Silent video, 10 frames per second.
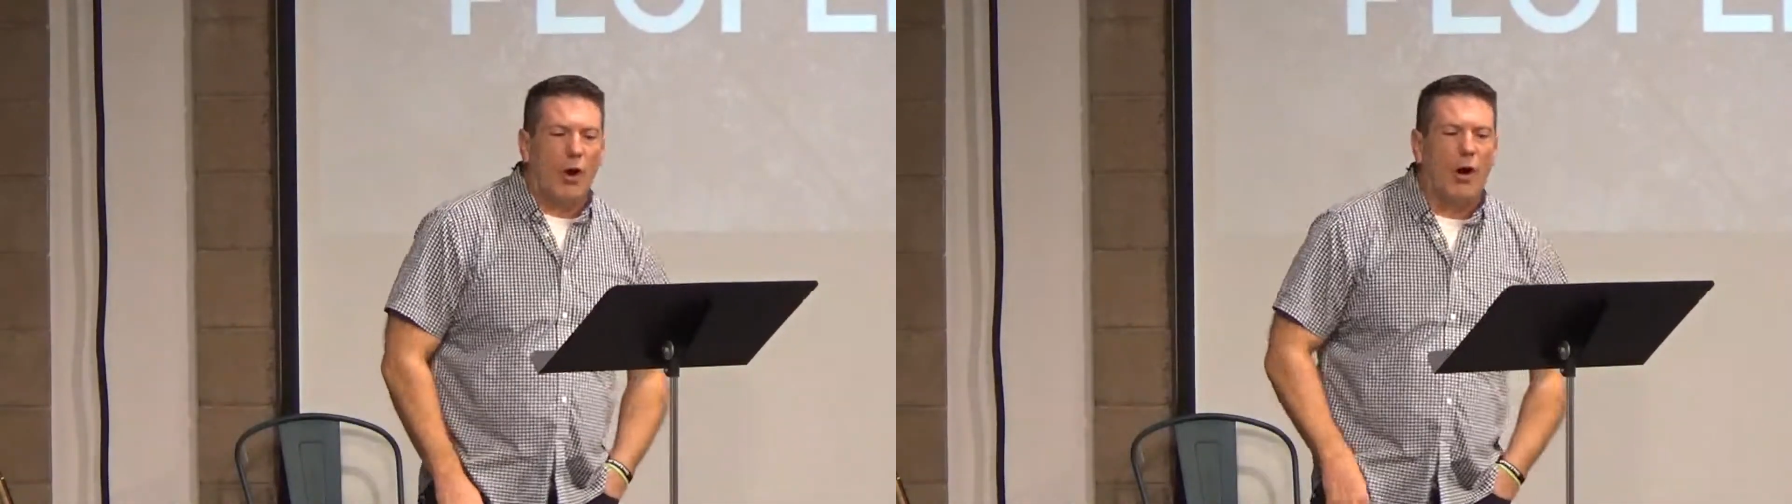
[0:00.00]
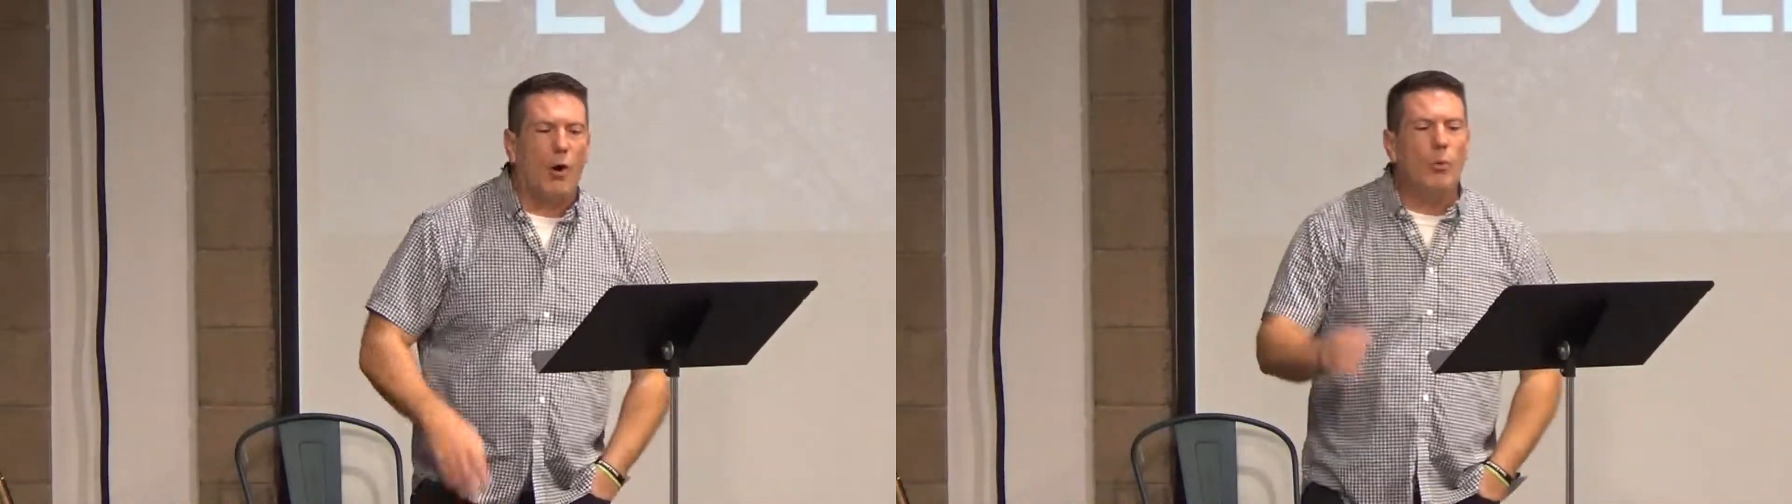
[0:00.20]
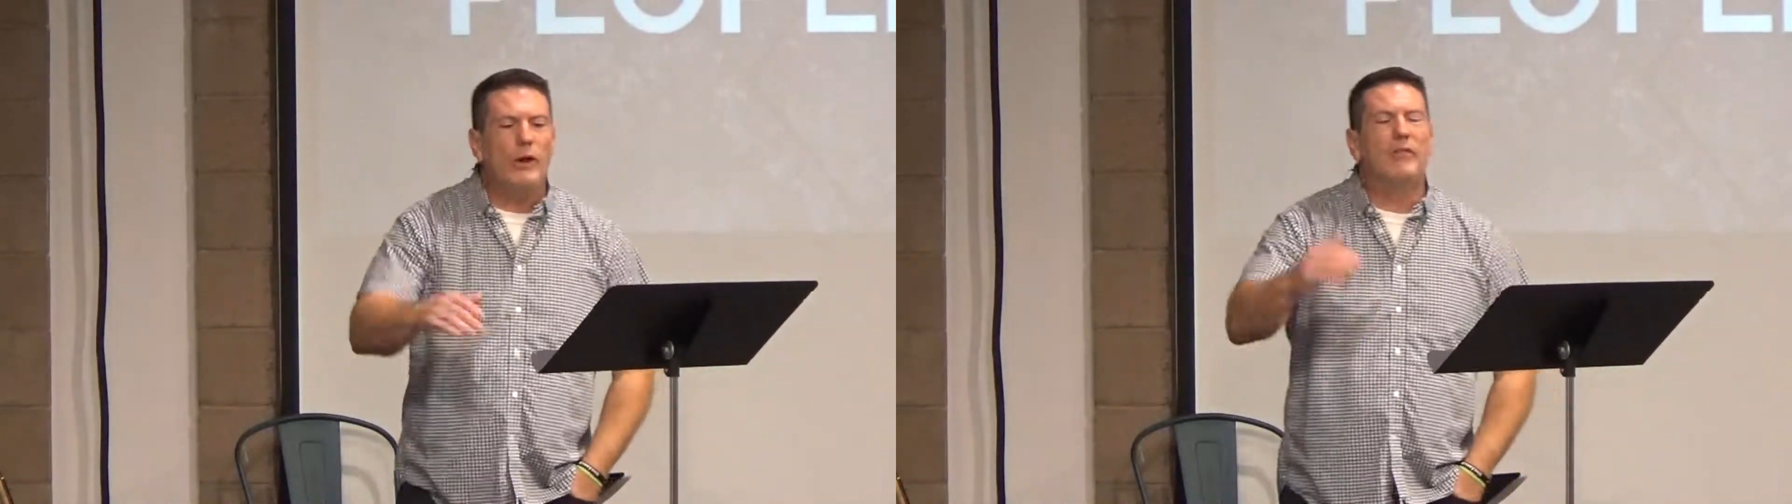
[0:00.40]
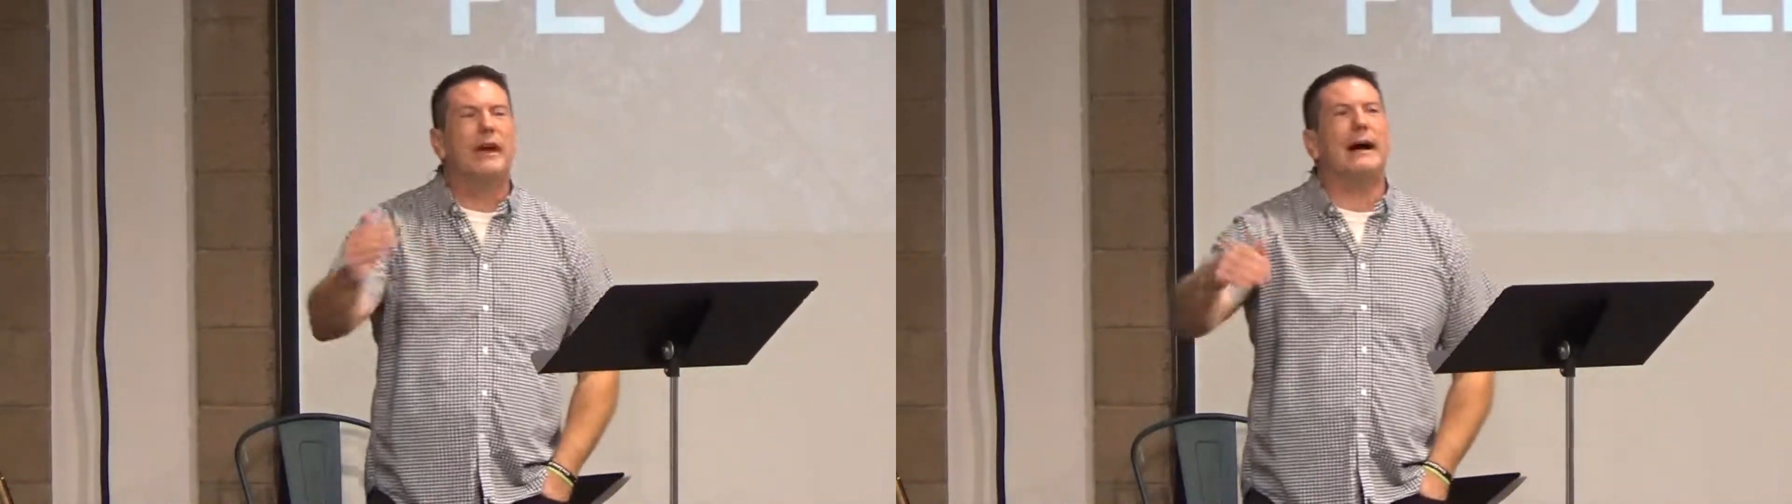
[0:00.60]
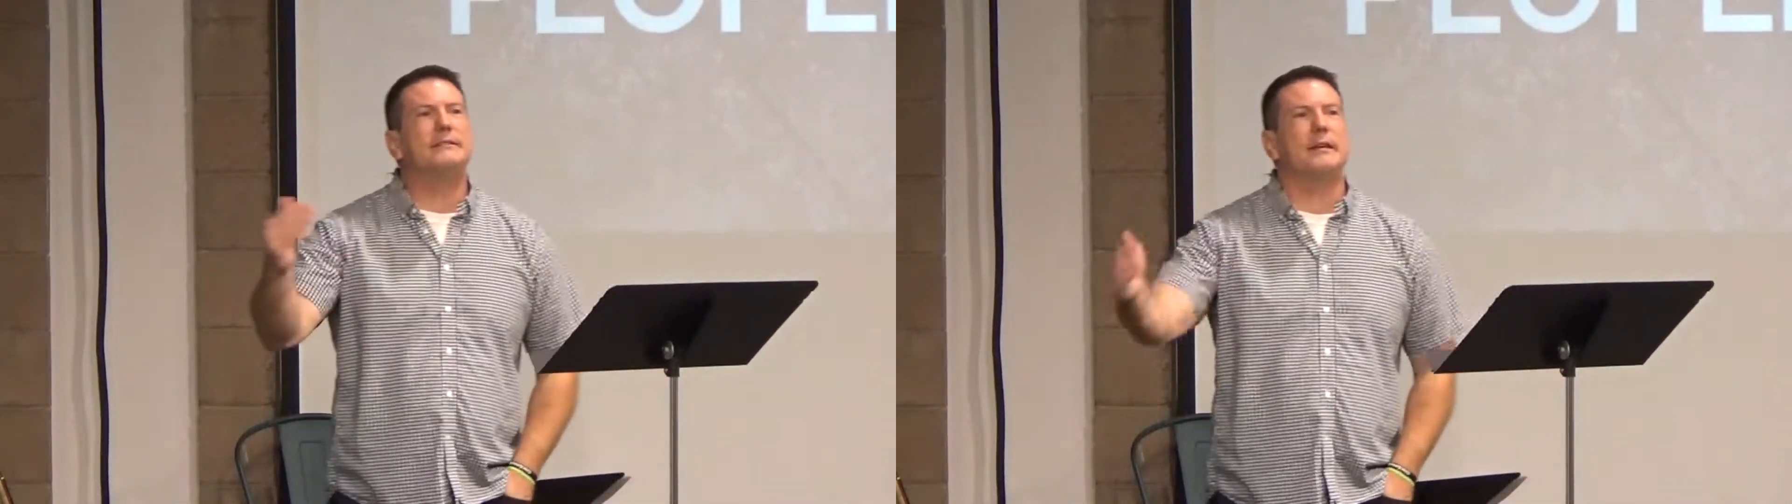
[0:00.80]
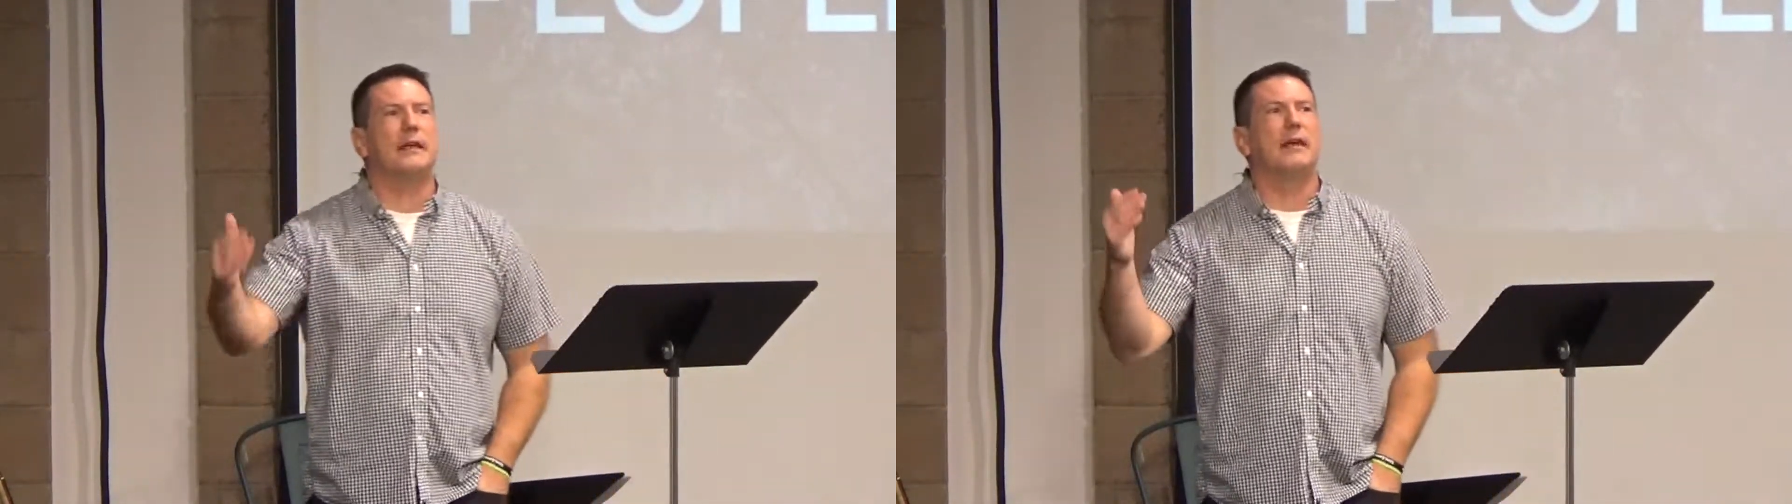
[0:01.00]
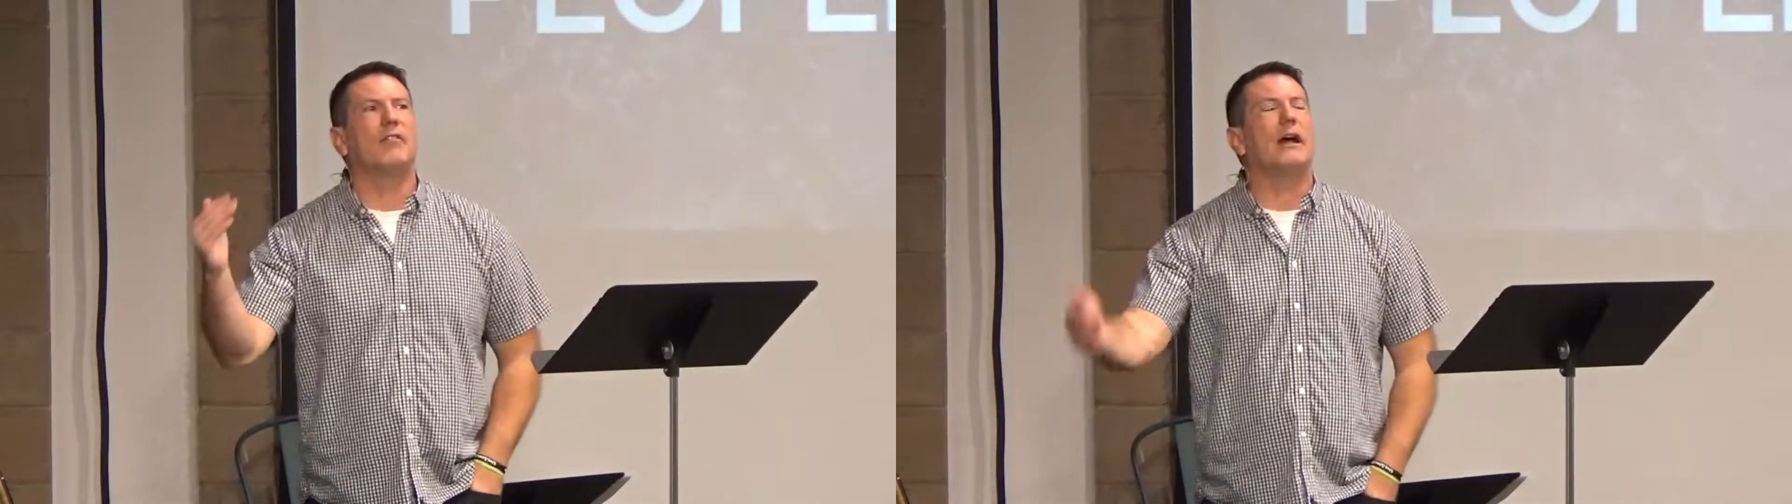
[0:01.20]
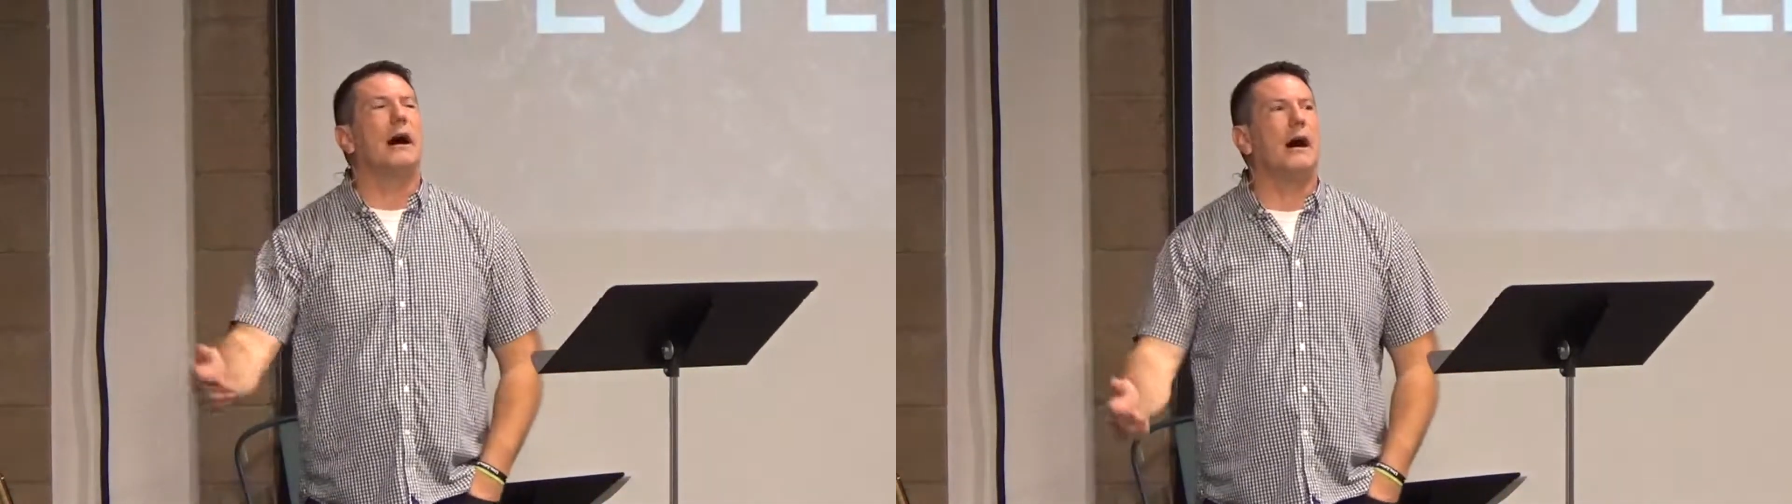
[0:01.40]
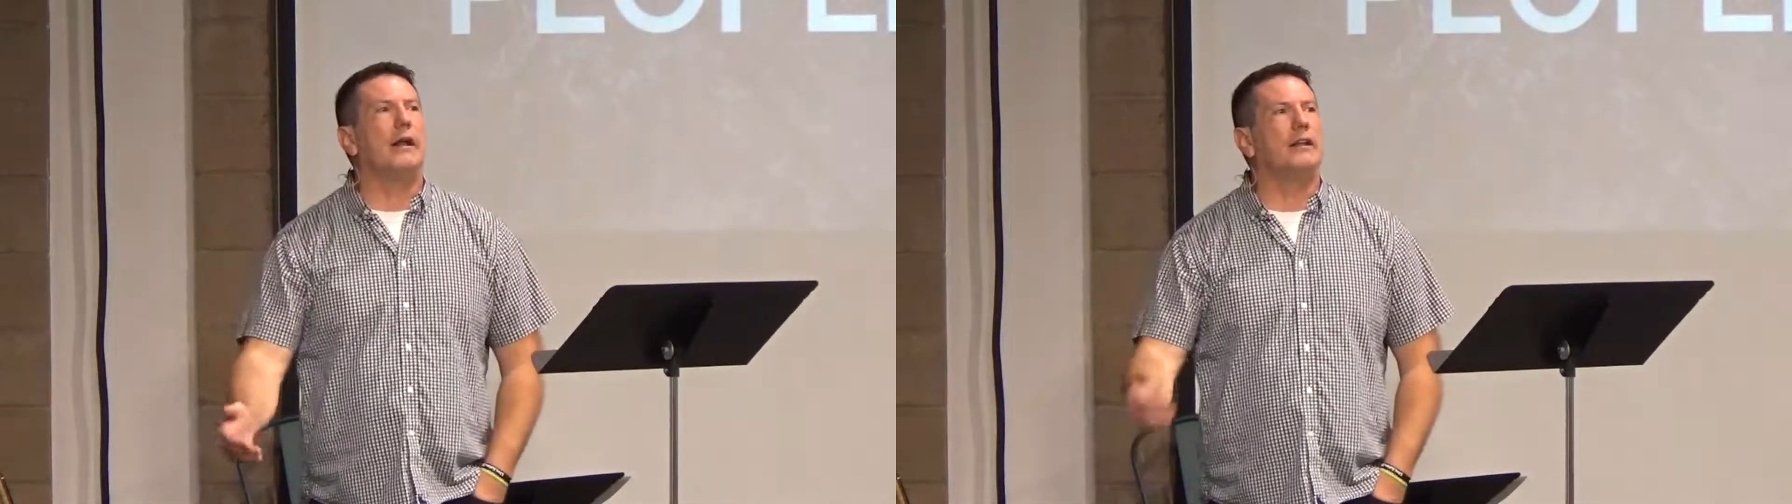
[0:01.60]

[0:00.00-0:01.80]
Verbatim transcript: all we've got to give God